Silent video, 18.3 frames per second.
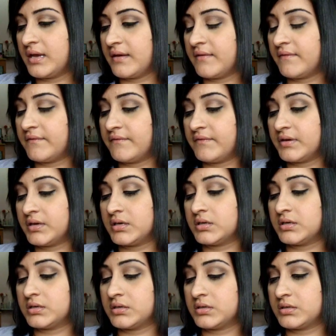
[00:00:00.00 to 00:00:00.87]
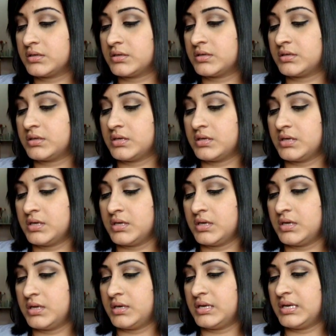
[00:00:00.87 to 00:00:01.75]
I
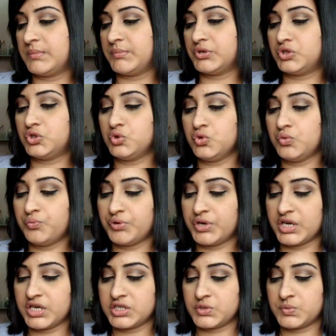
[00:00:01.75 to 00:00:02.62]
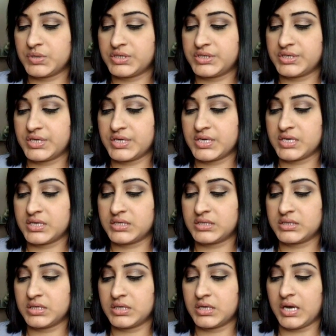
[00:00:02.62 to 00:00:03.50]
have number 2 brush, which
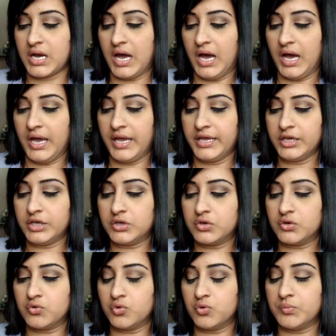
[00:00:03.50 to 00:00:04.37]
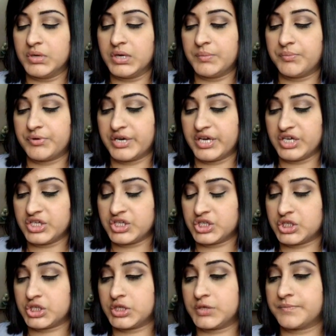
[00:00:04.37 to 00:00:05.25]
is the eye groomer
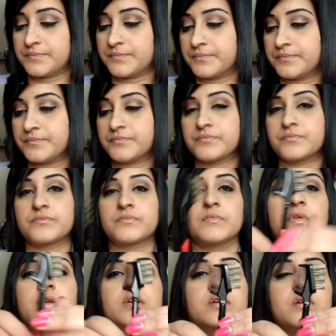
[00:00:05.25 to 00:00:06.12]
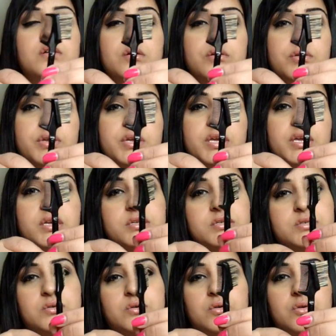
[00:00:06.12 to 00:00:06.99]
brush.
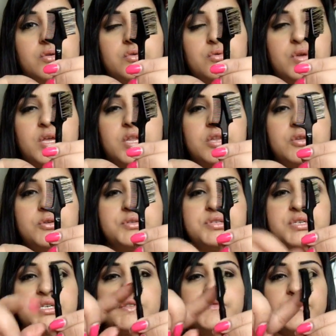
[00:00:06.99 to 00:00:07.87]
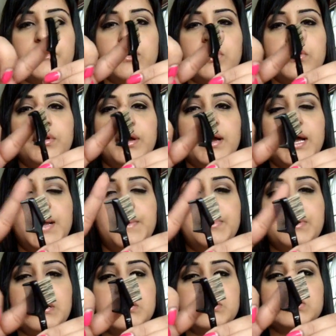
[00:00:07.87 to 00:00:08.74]
Okay, so you can use this for your
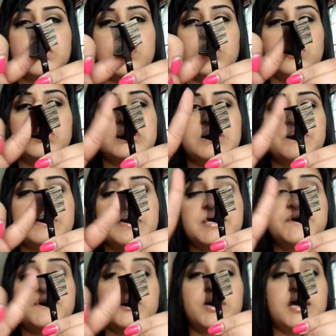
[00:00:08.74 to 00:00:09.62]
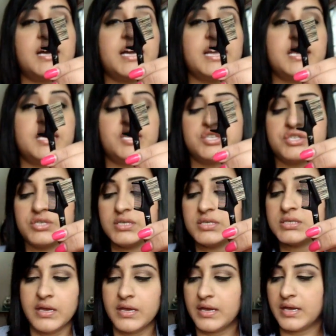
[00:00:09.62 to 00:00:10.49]
eyebrows or sometimes for your
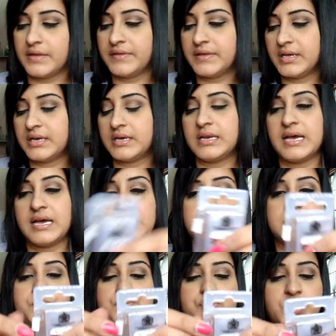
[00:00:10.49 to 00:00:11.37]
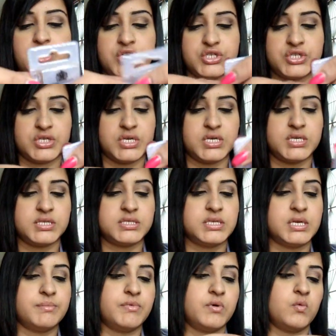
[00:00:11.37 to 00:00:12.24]
eyelashes. And then last brush
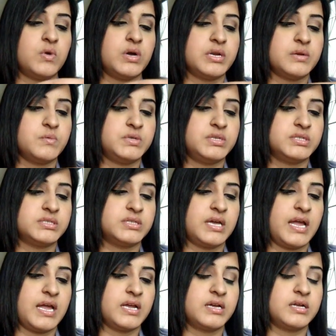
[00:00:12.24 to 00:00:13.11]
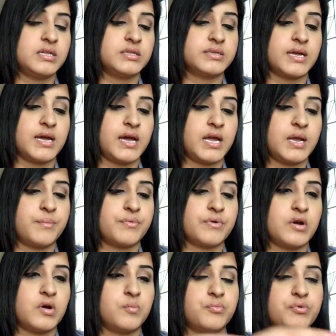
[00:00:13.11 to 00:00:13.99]
is number 1, which is the angled
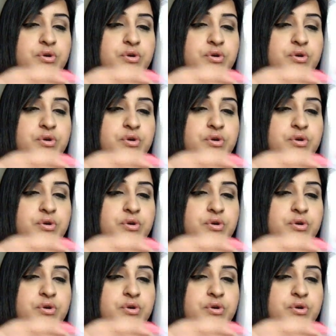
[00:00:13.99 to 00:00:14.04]
eyebrow